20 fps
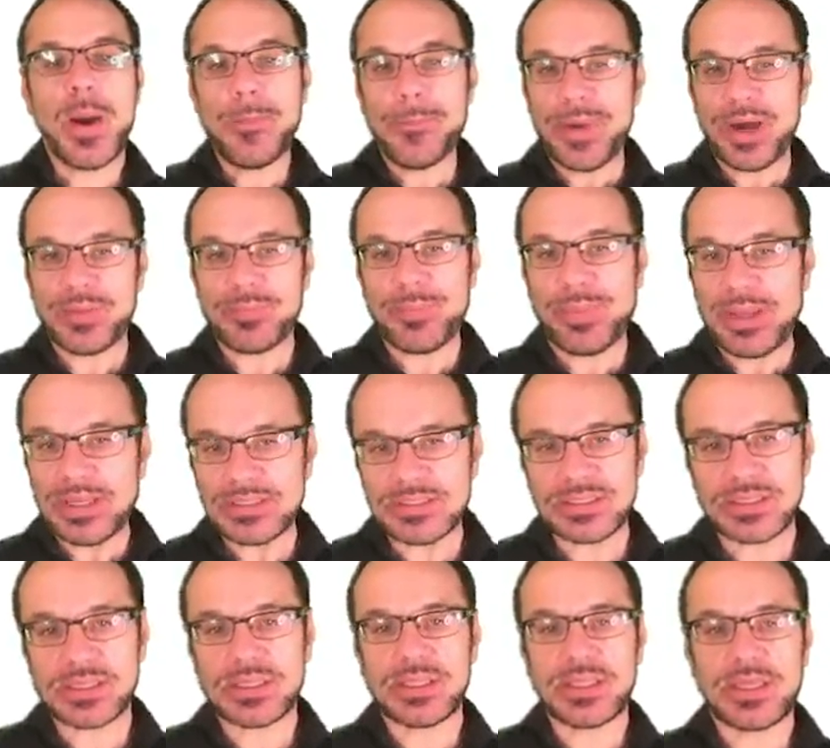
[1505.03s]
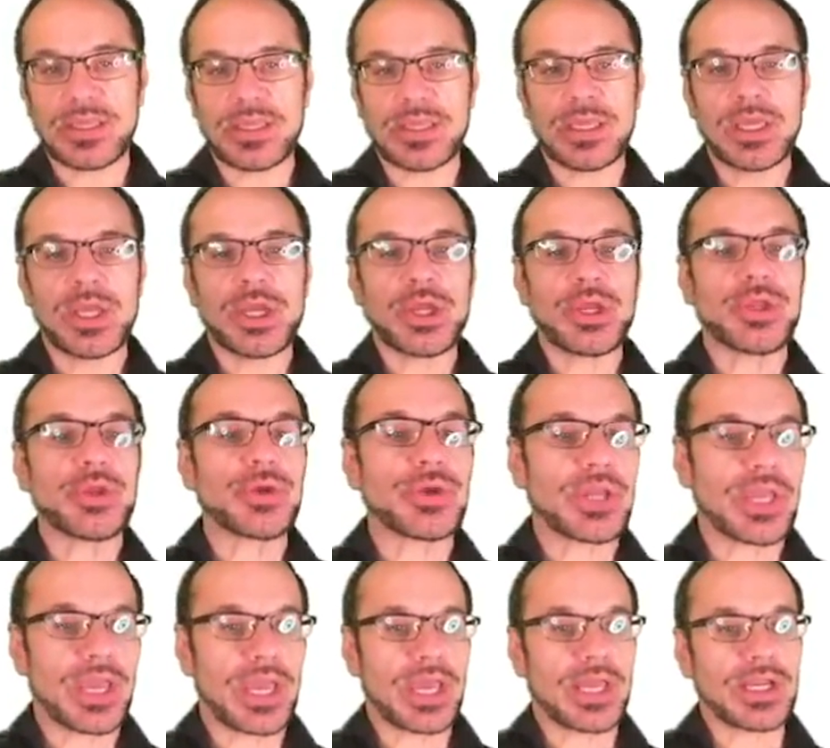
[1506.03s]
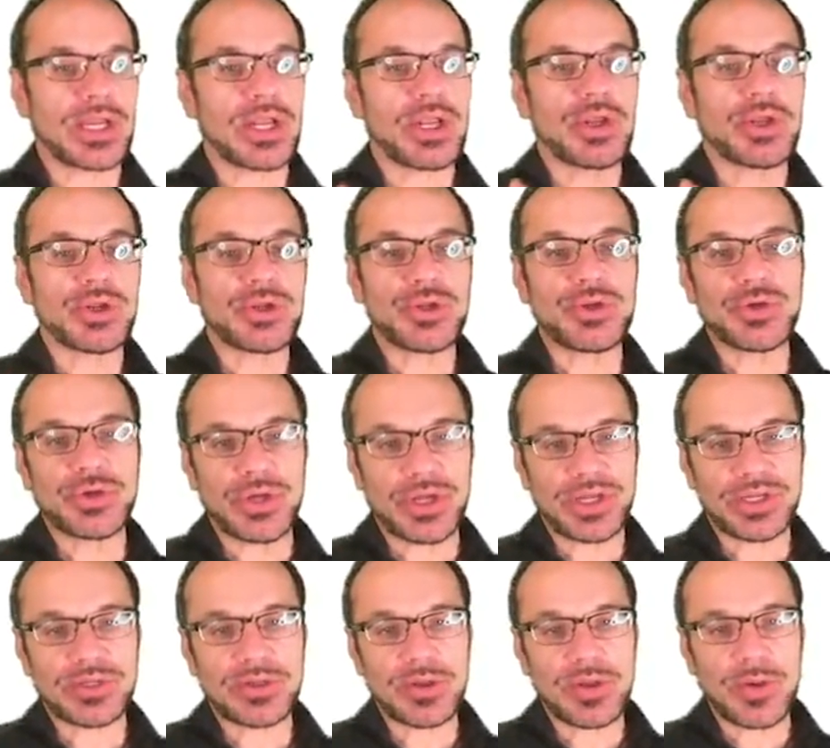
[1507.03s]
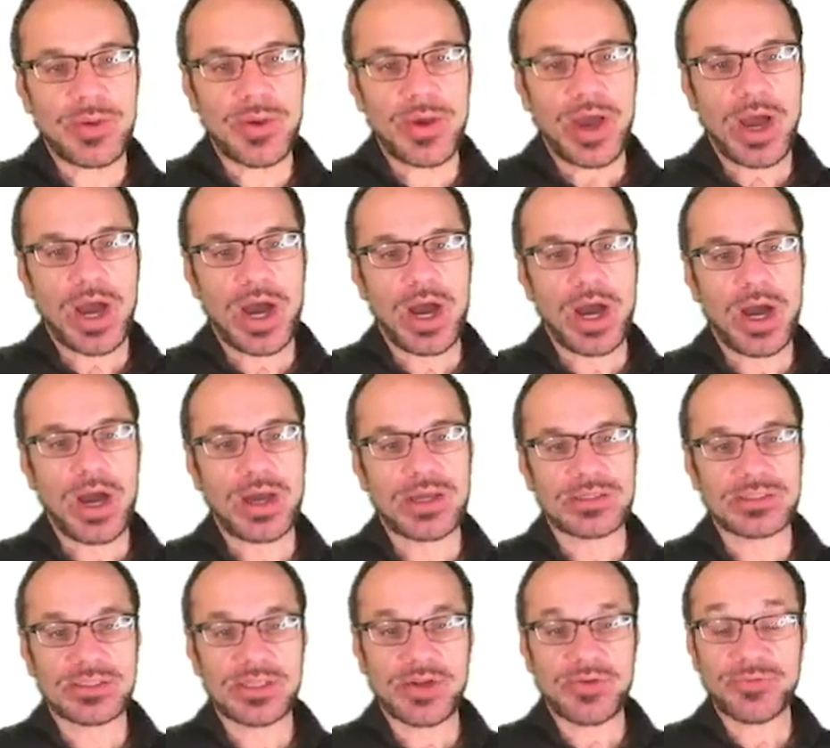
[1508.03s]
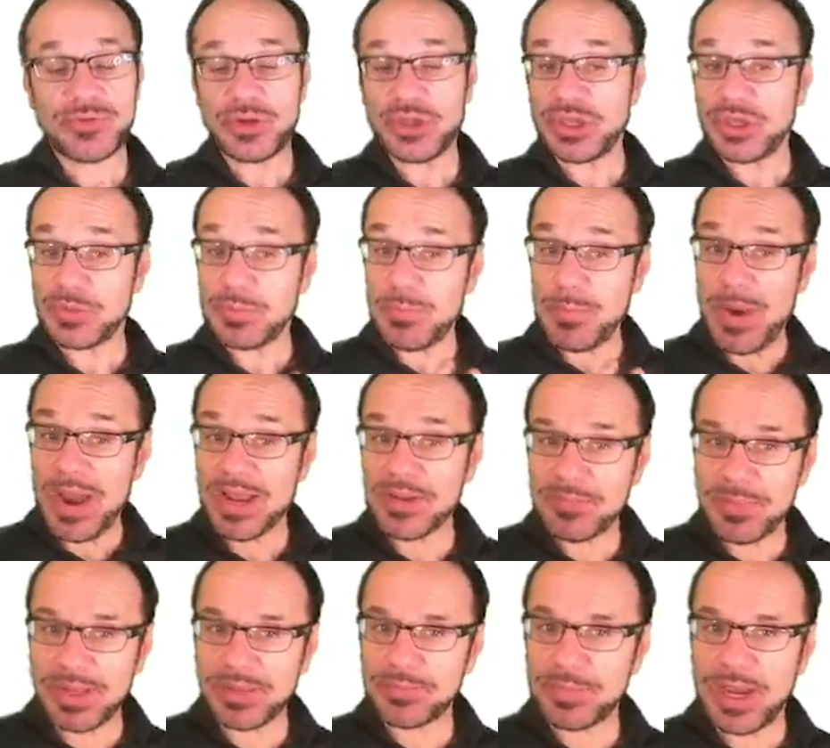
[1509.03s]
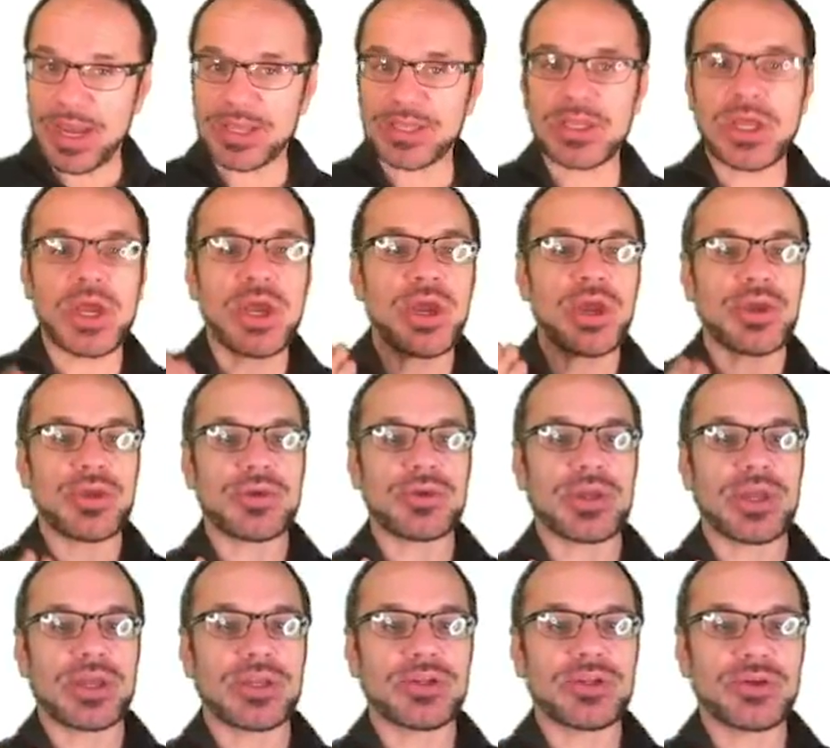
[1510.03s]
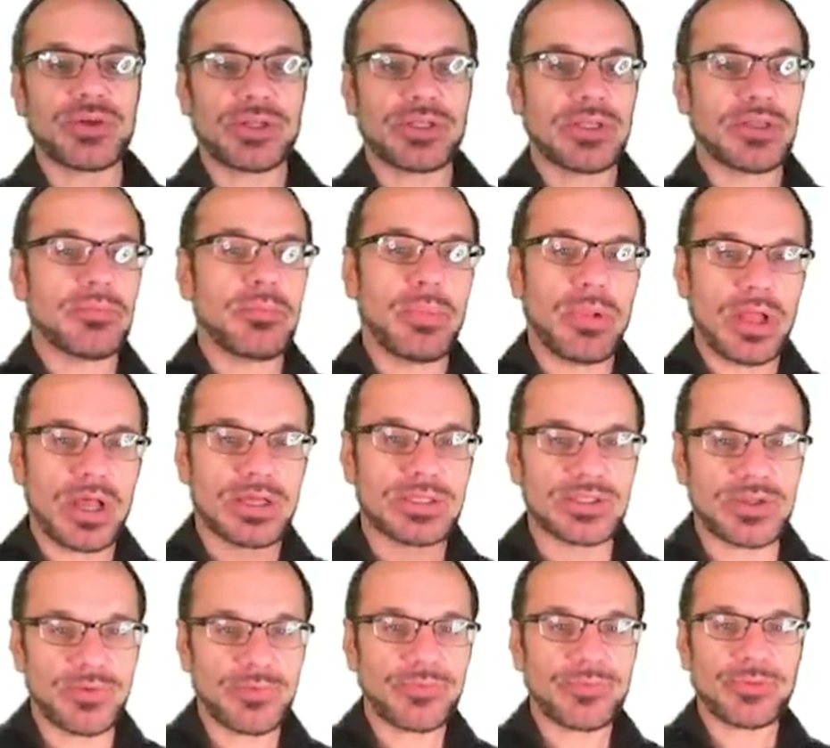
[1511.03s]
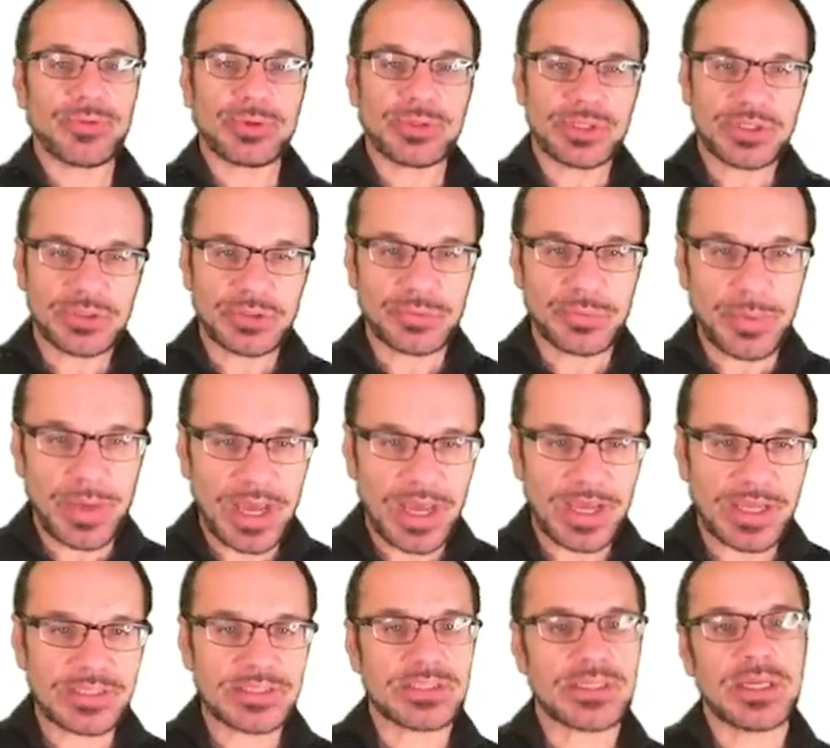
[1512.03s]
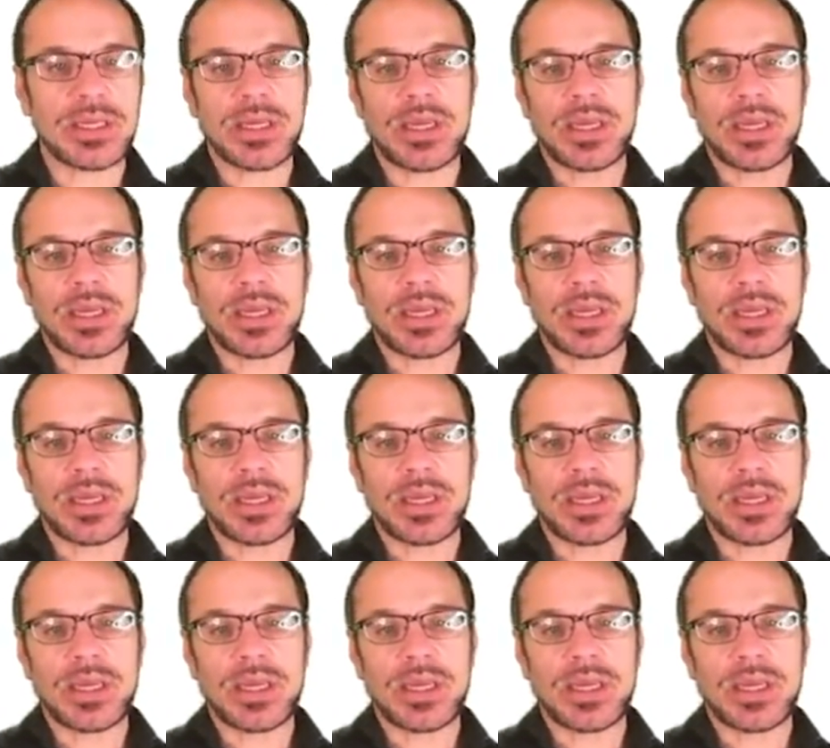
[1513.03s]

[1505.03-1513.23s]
but basically you can do it instead of doing it byte by byte, you can do it in blocks of 32 bytes.